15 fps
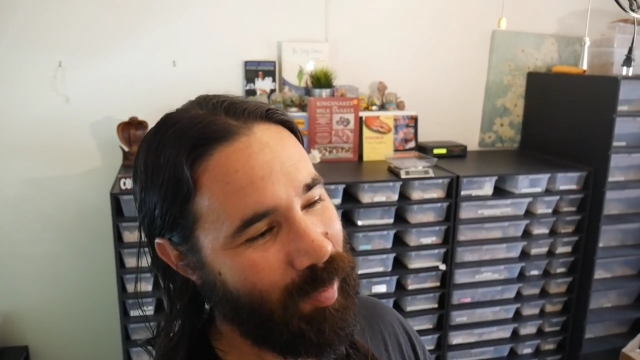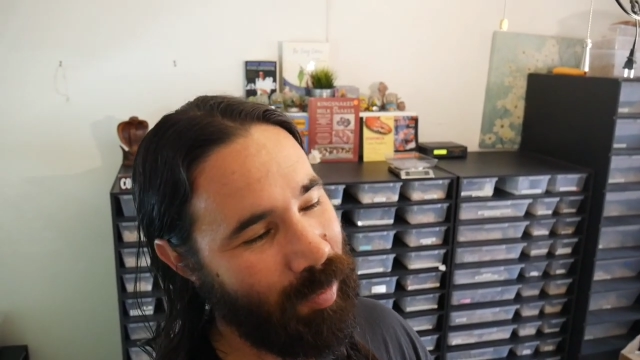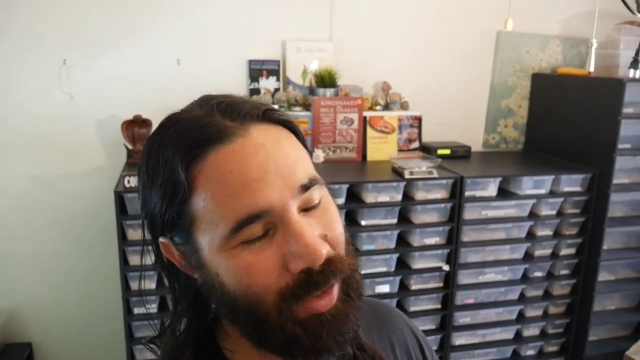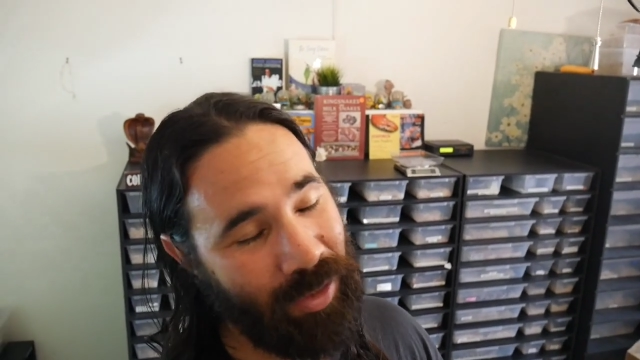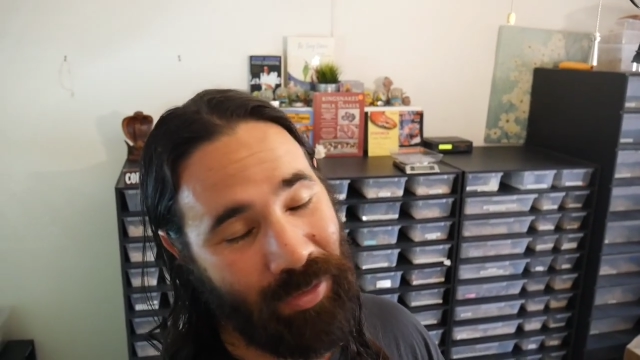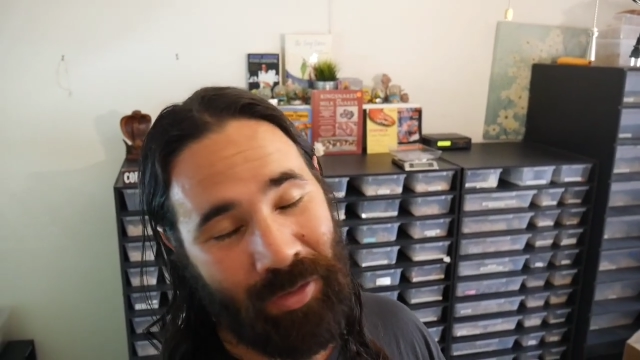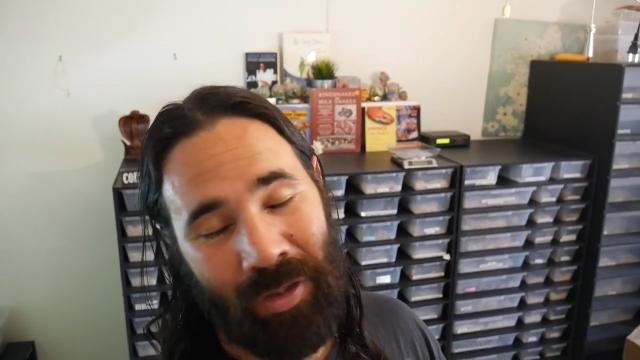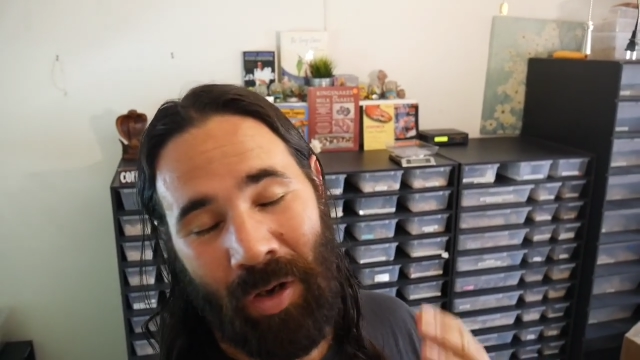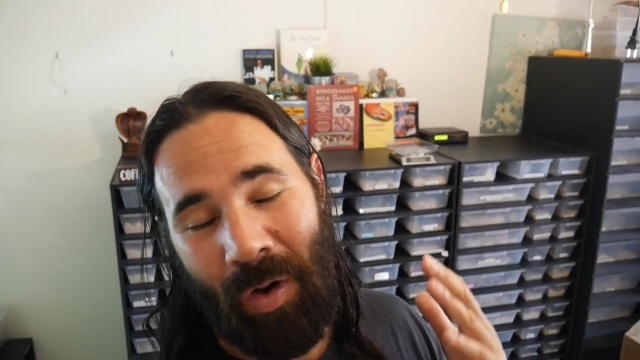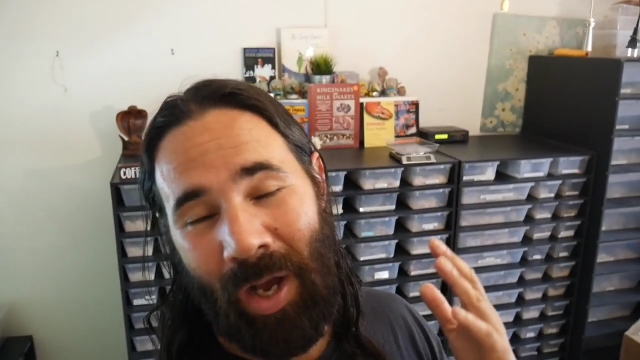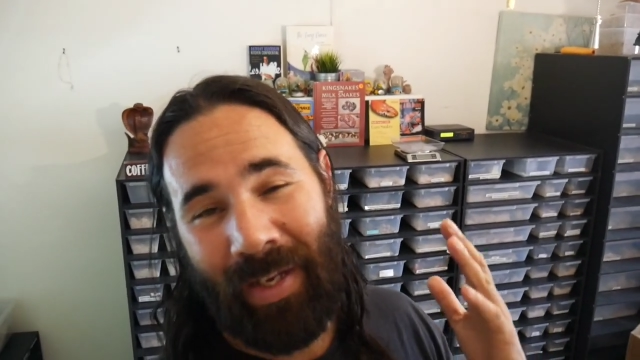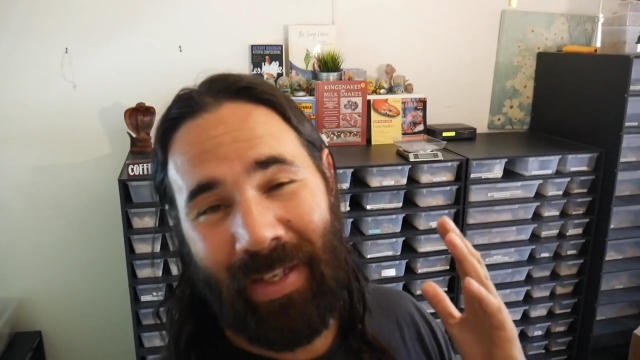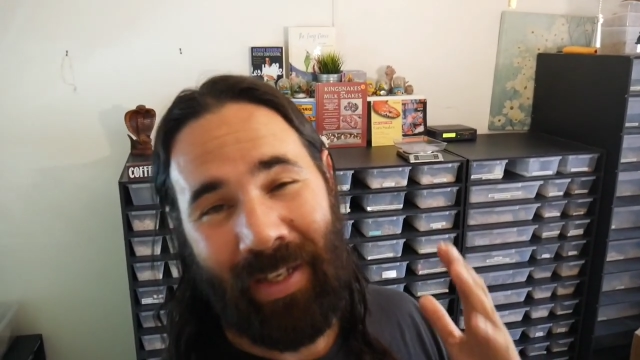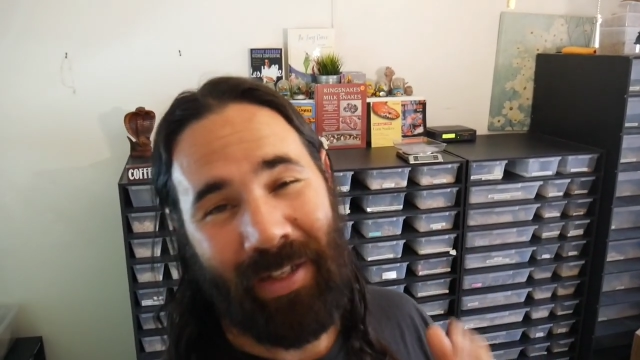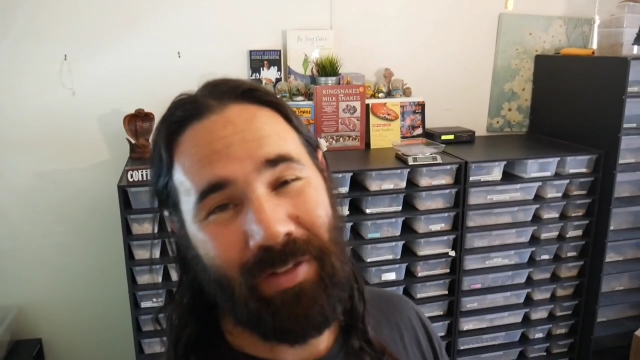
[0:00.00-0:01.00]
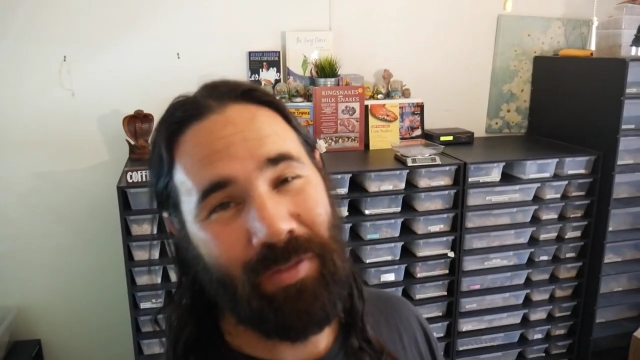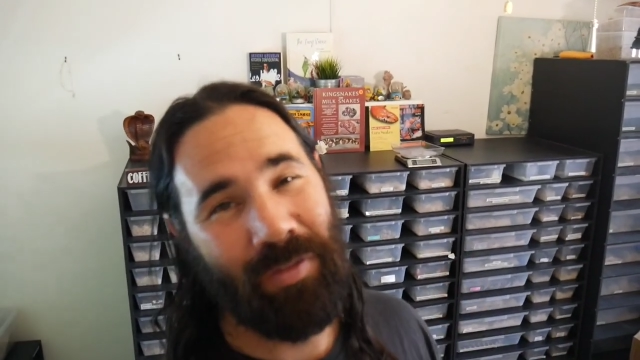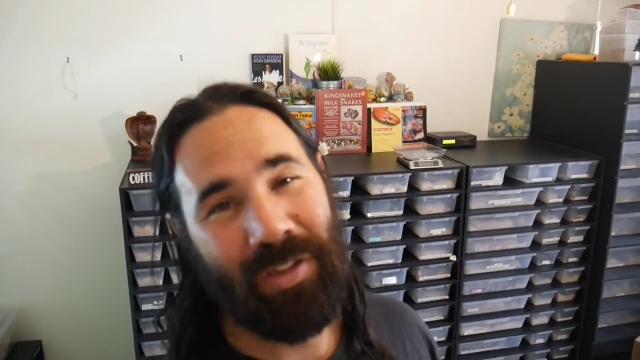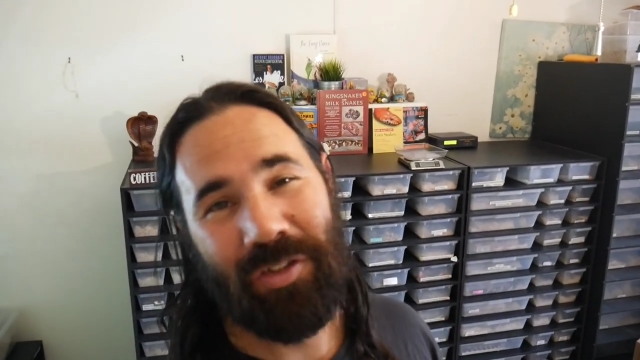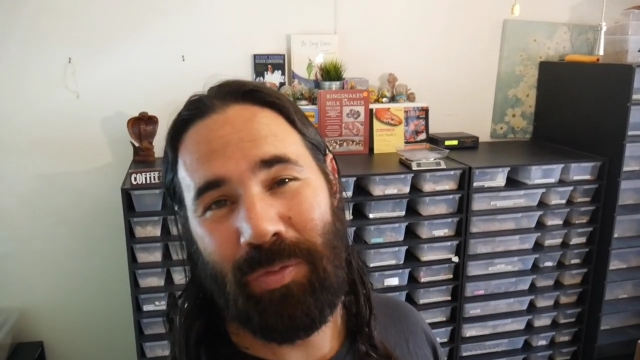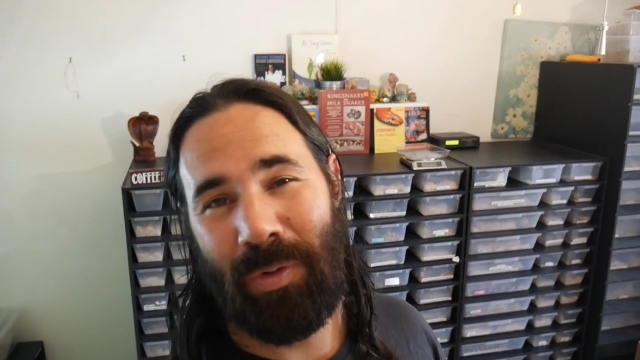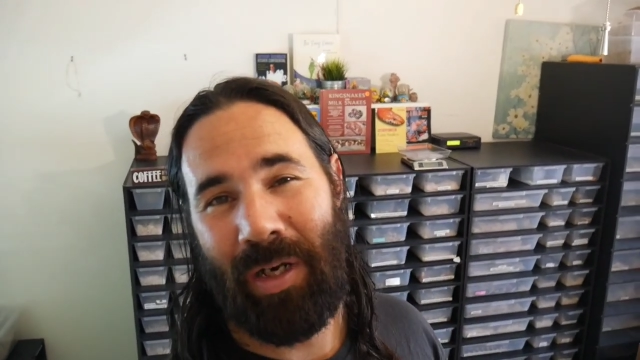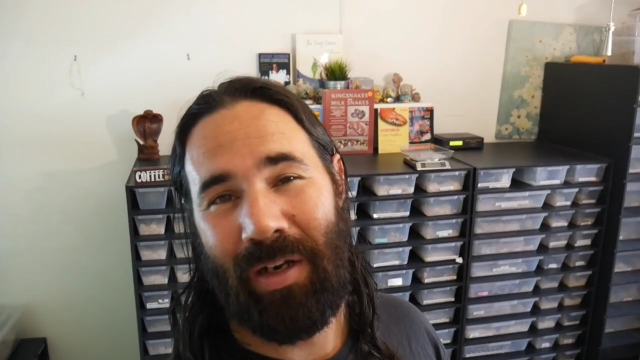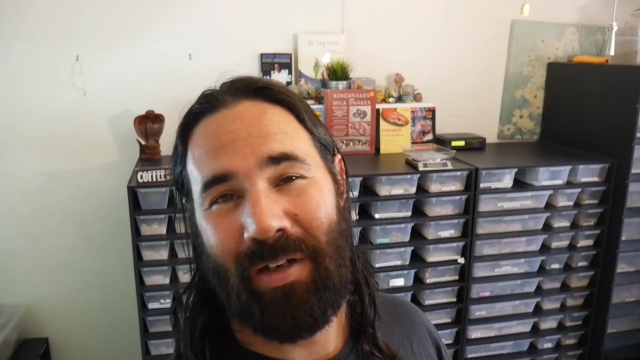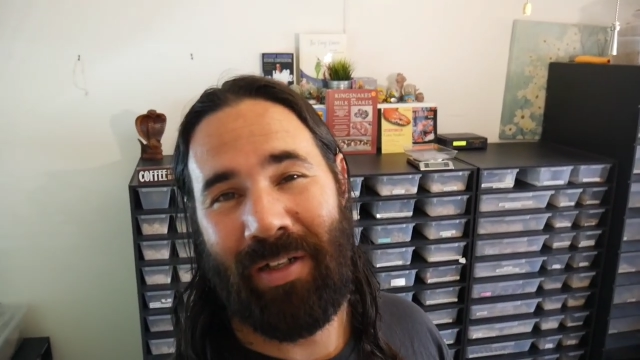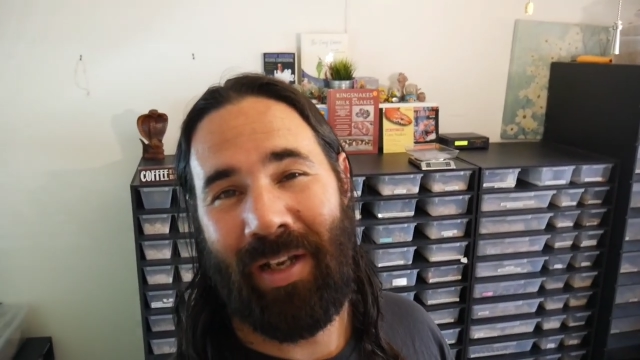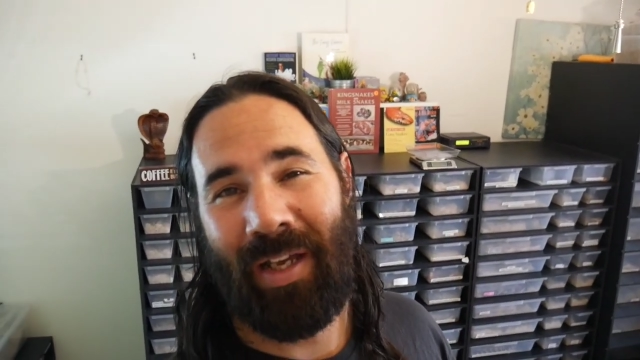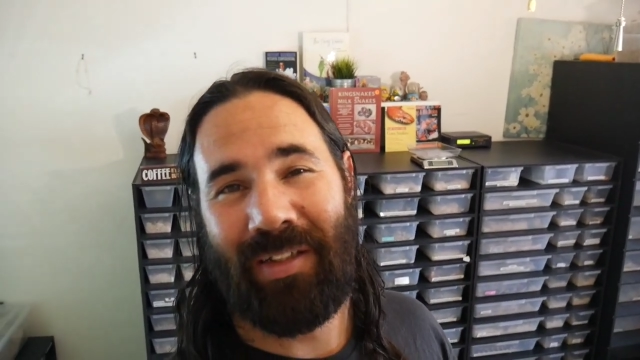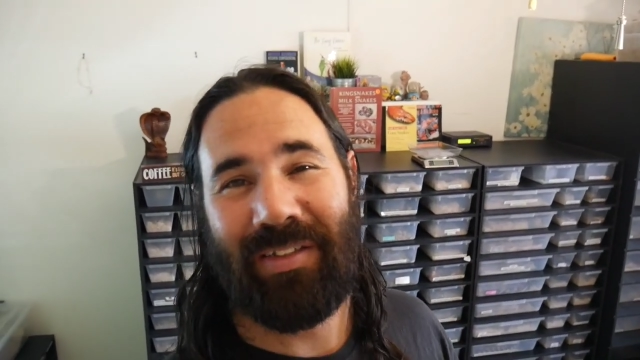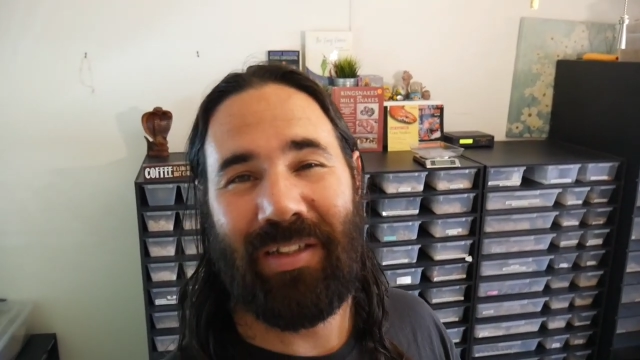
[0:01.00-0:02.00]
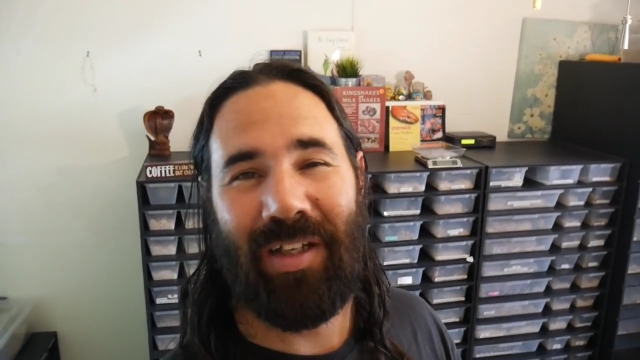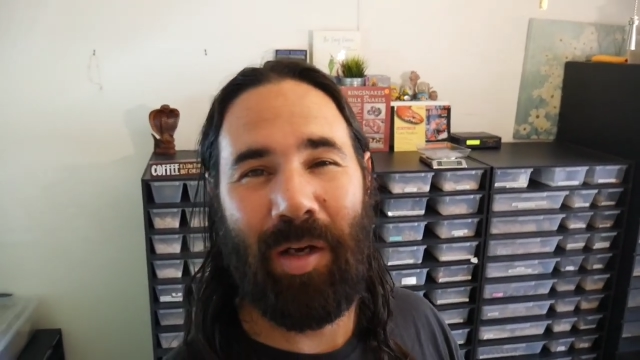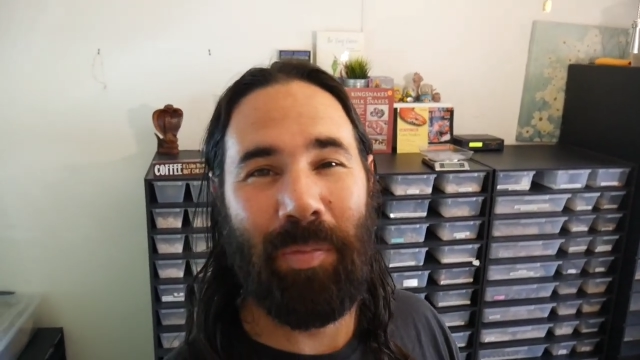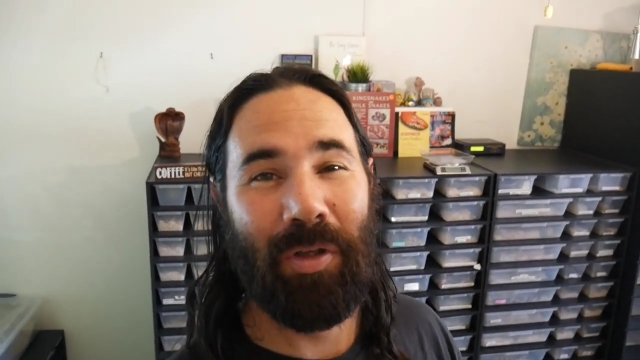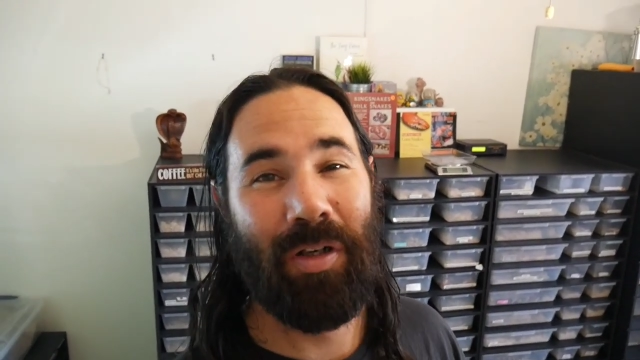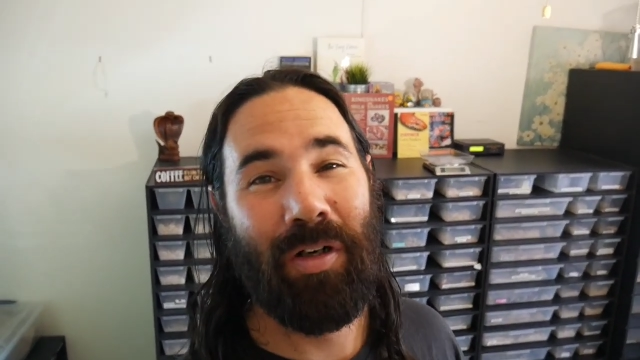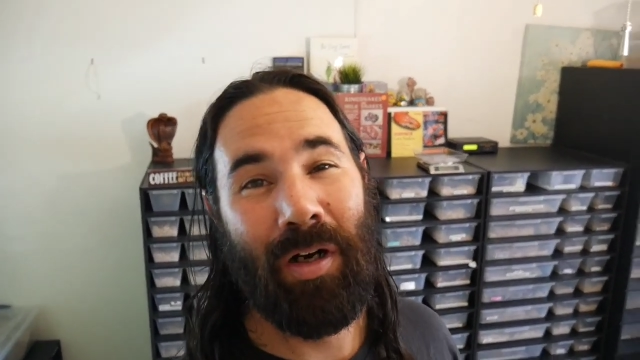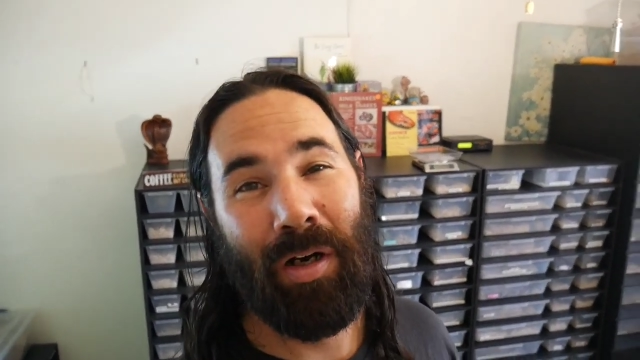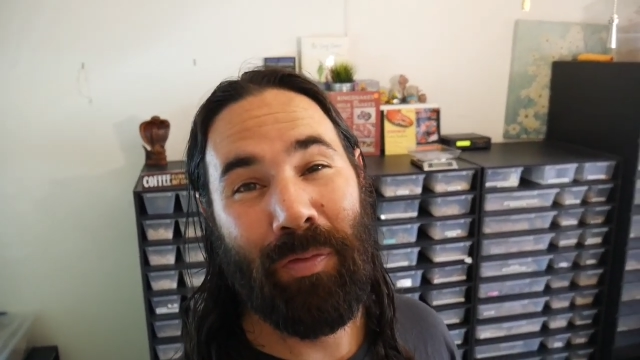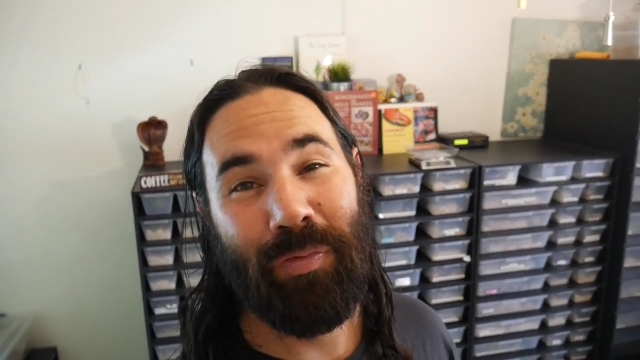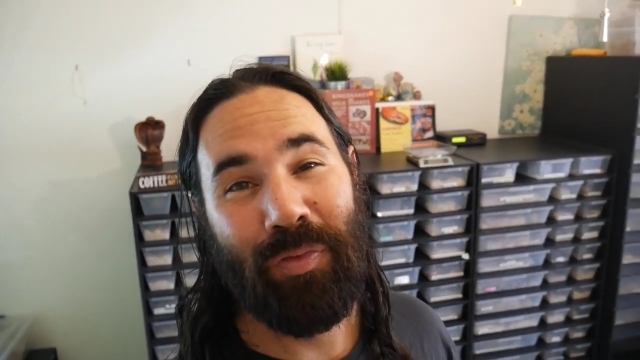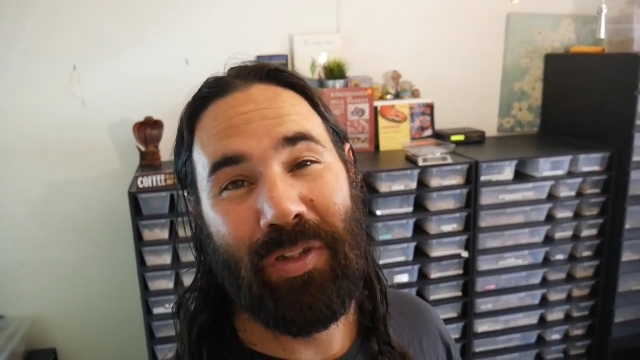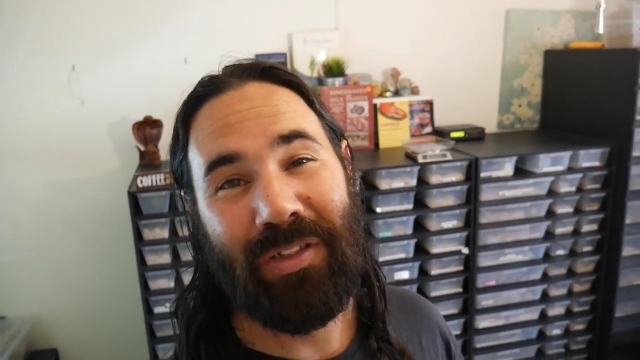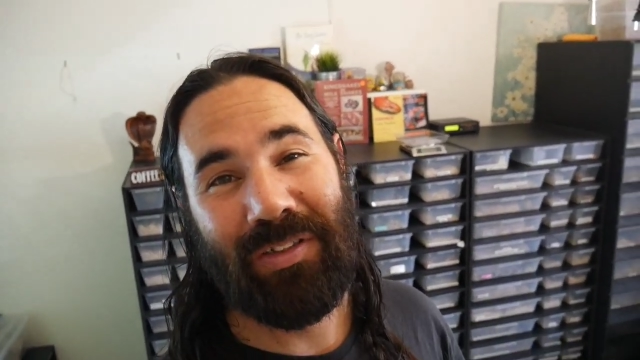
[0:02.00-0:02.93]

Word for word: But you know I can't do this without a nice cup of coffee,